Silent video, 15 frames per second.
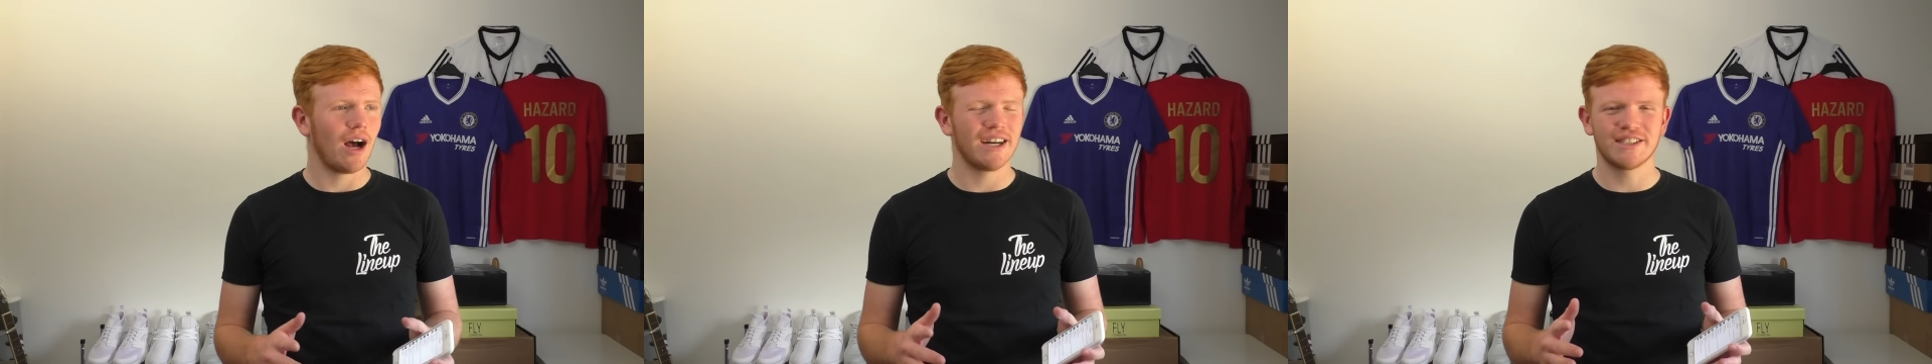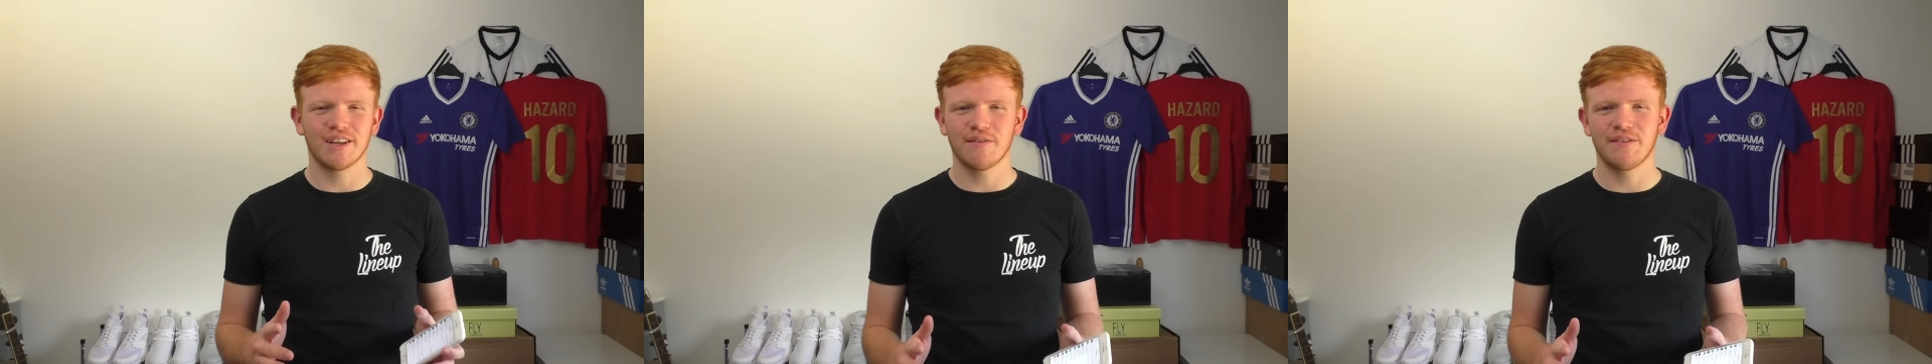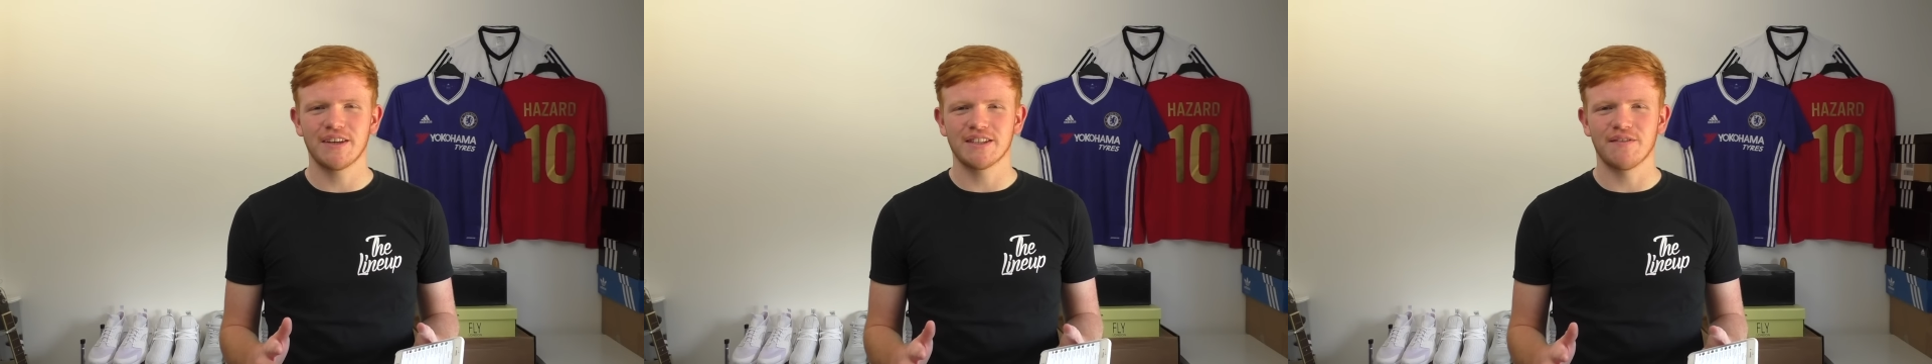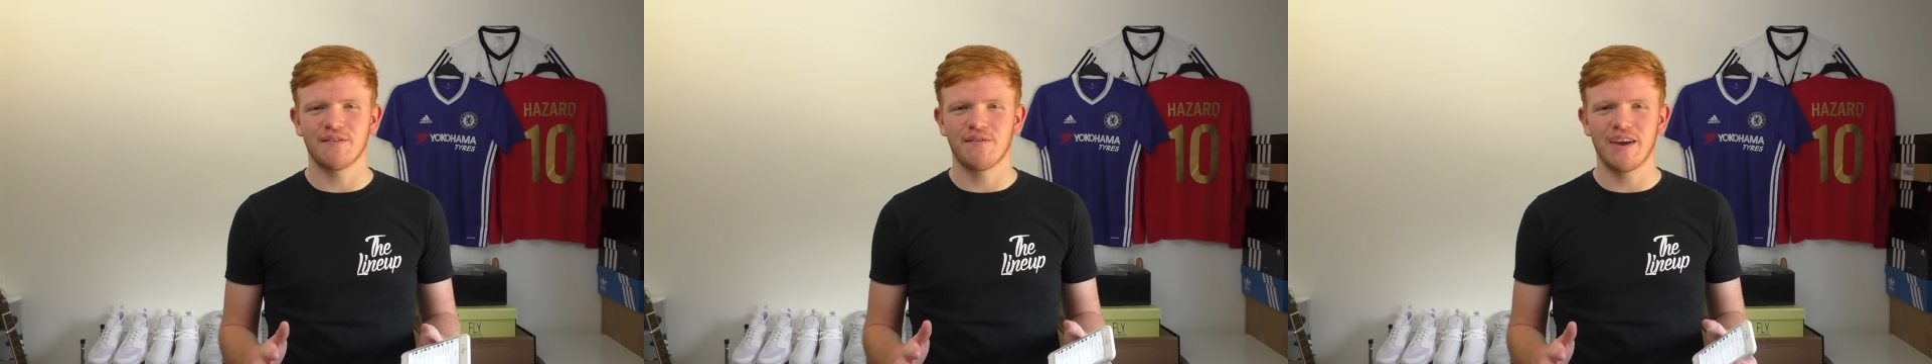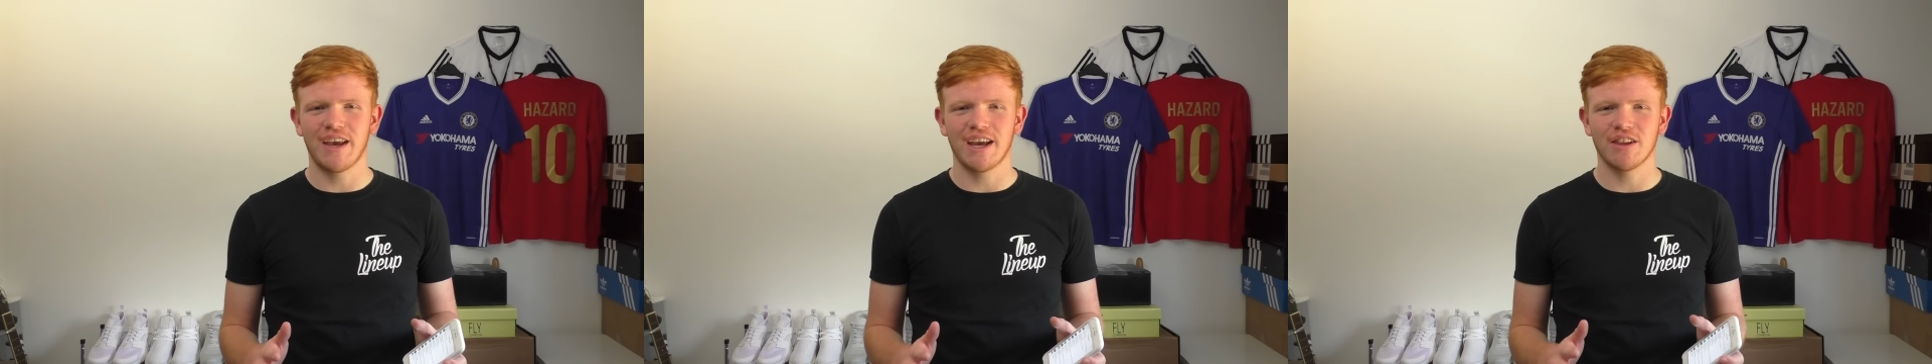I don't think the
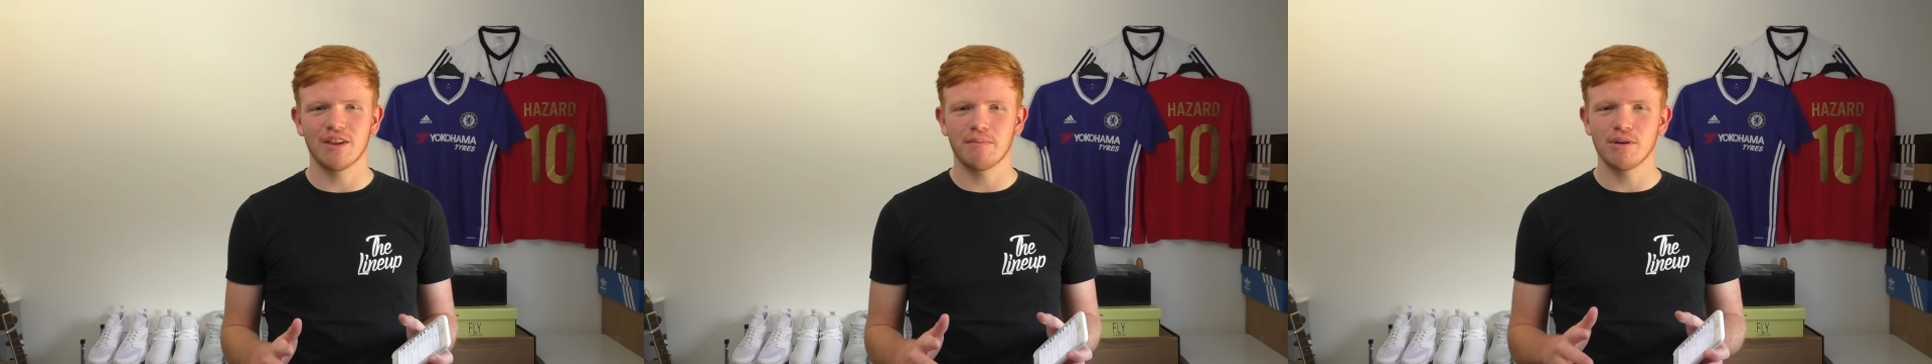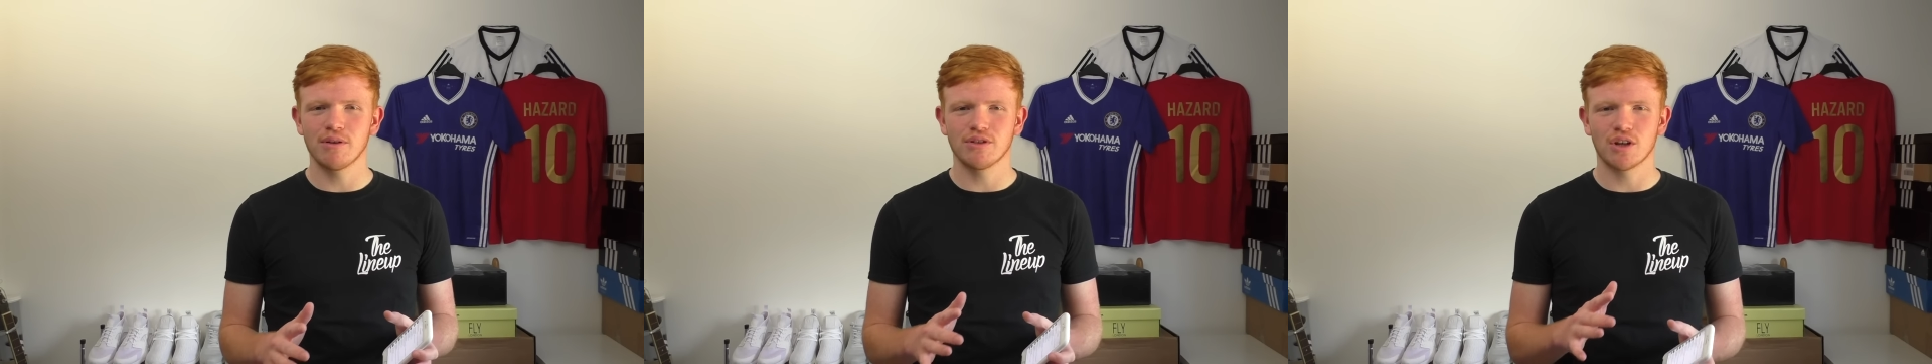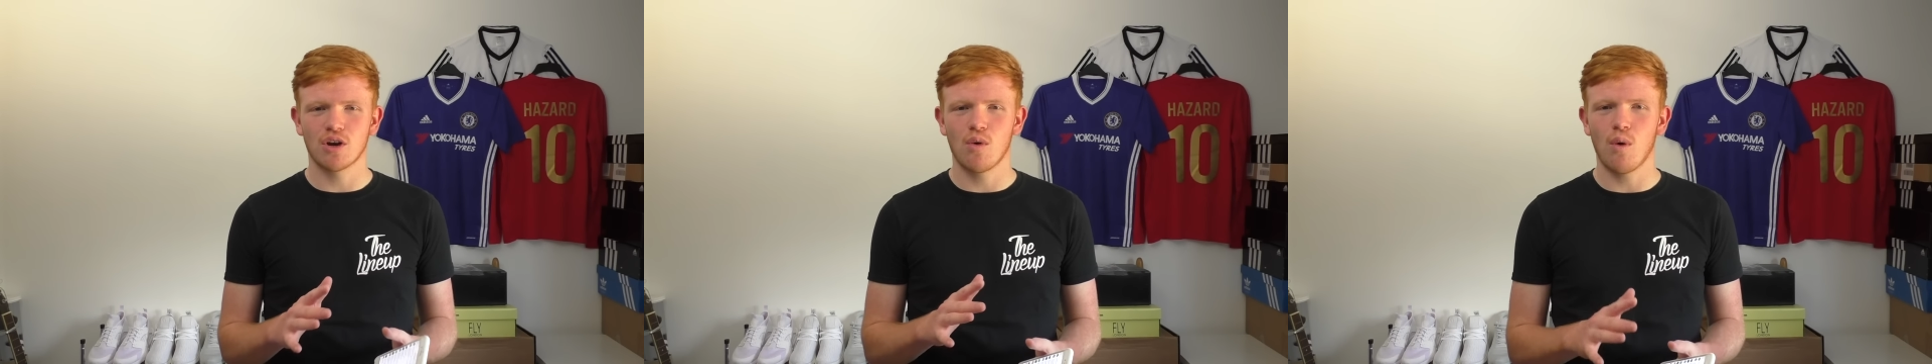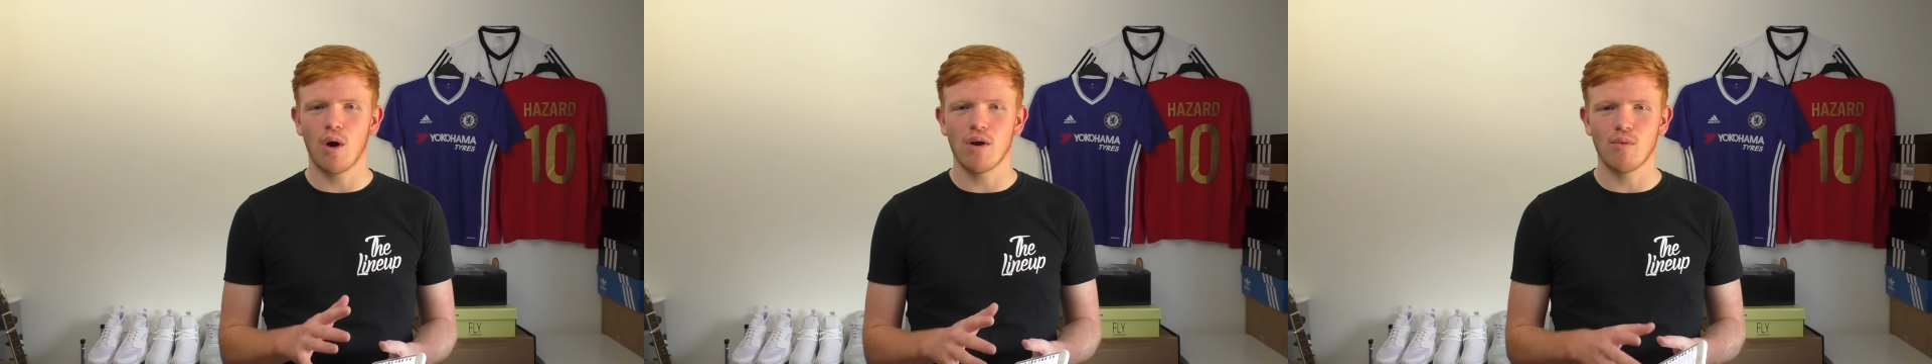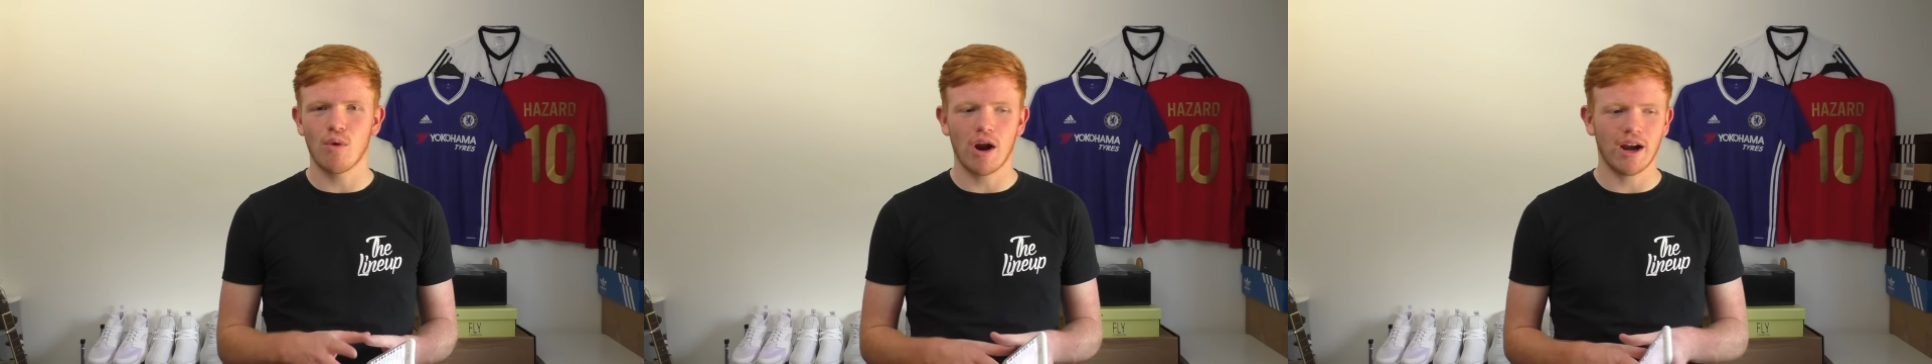fitting of the boots are
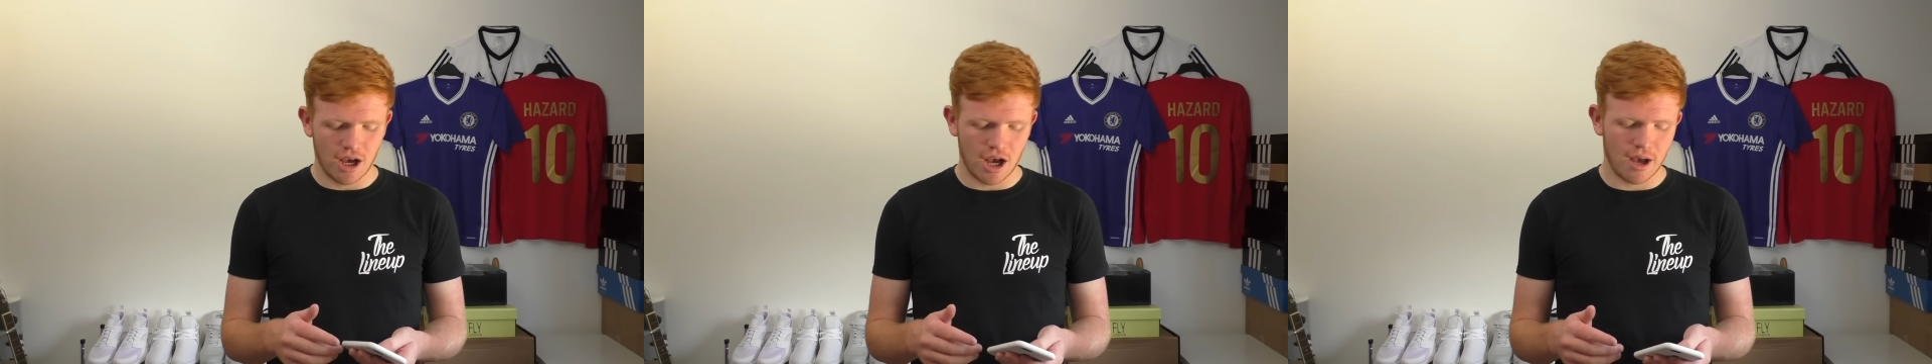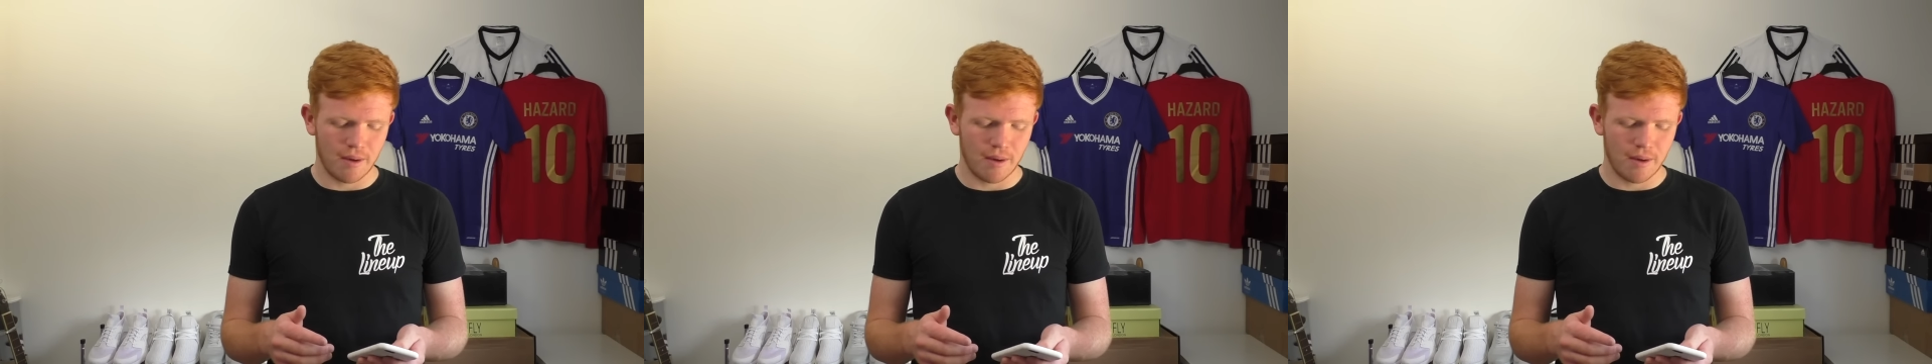quite right,